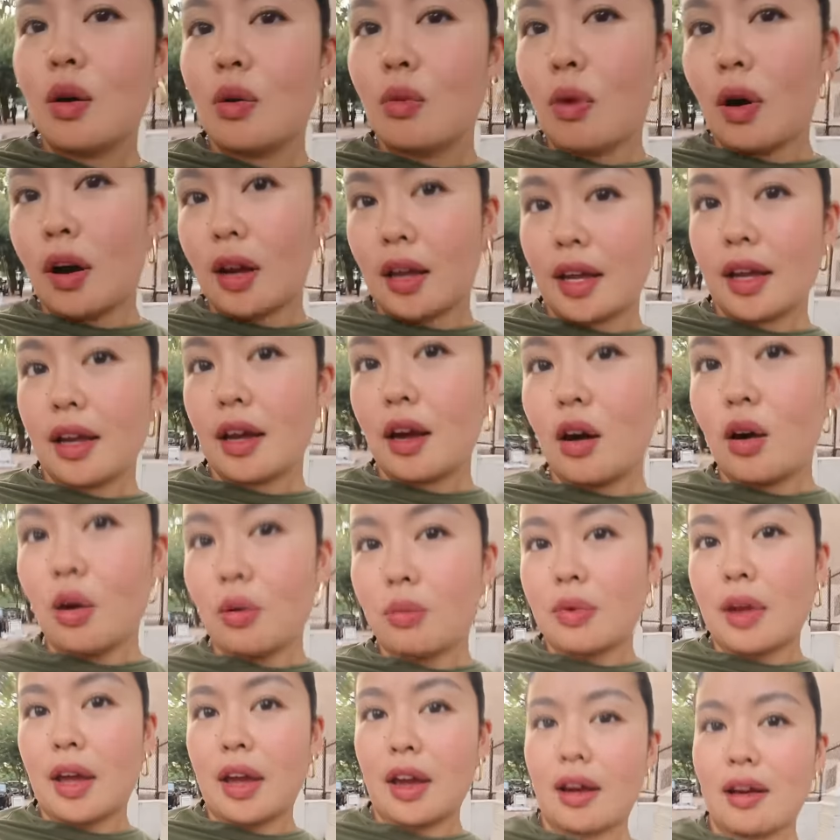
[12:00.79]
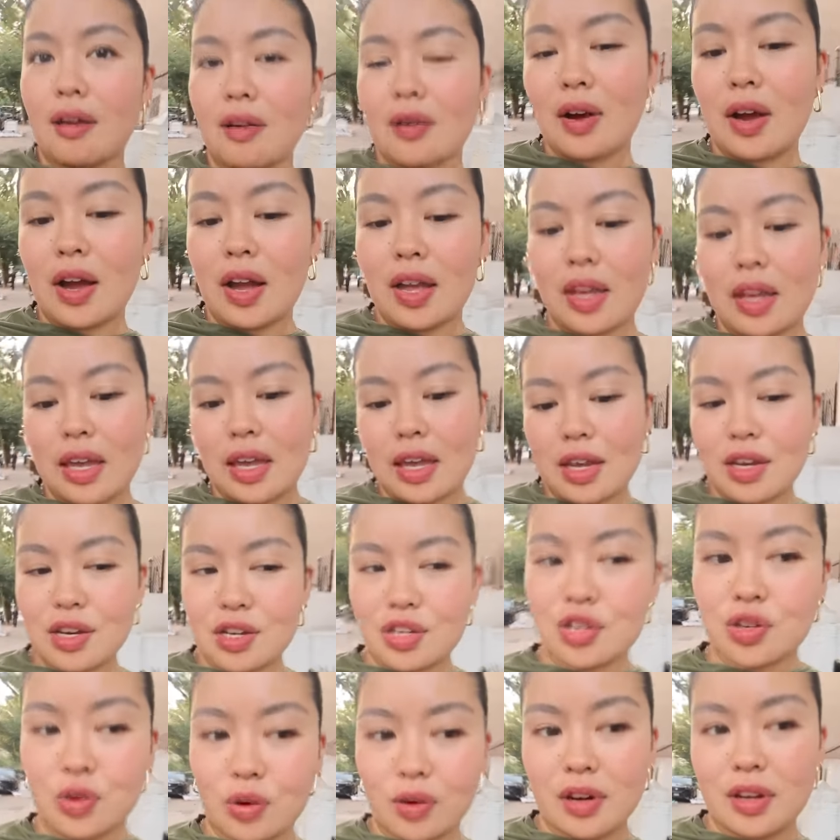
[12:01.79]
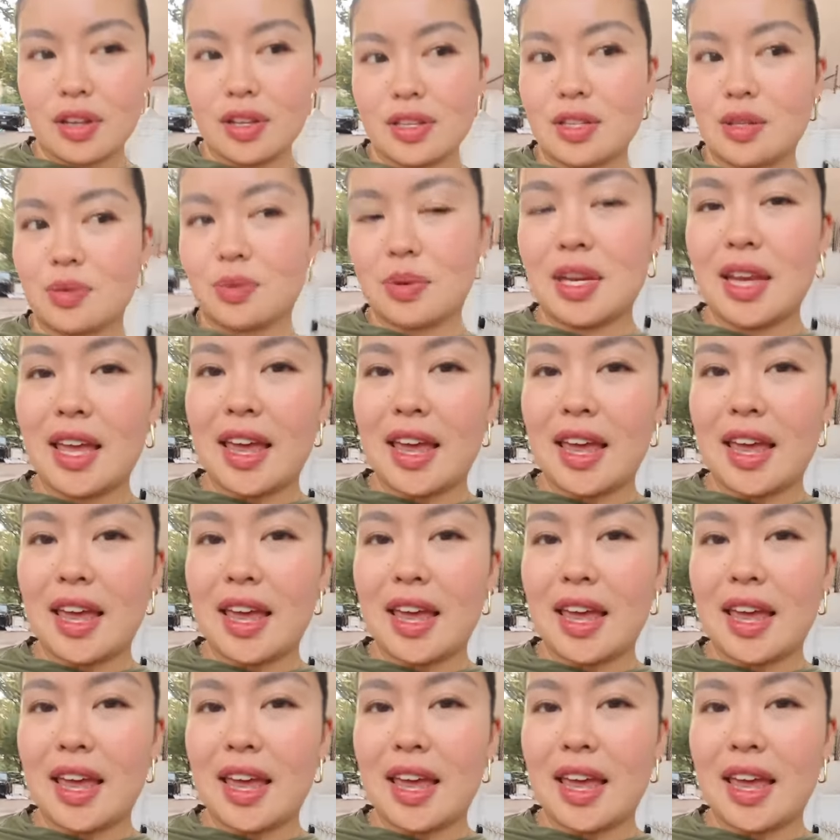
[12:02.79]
Walking home now, had a short and sweet